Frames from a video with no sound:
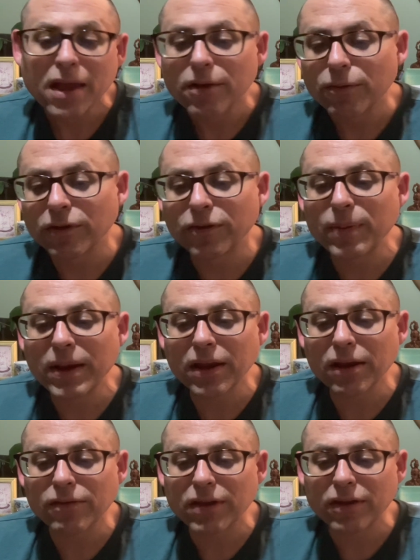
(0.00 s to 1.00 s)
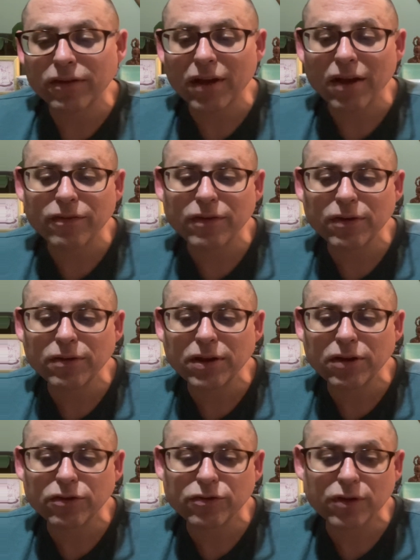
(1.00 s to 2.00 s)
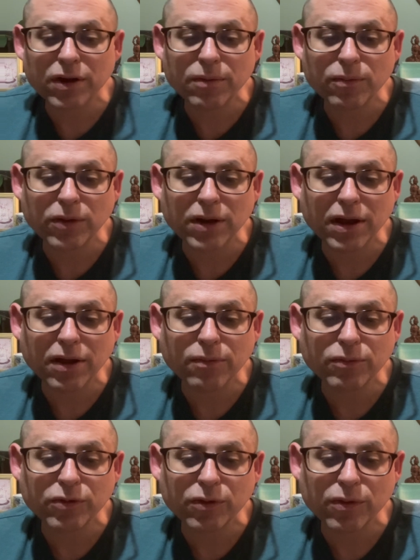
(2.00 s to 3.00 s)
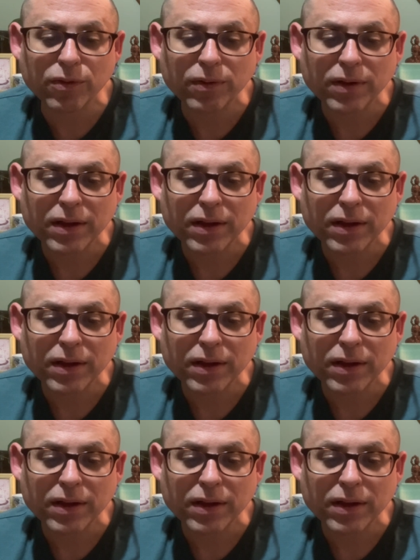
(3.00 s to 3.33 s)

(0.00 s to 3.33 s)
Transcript: When speaking of this, I fear that your dream will not come true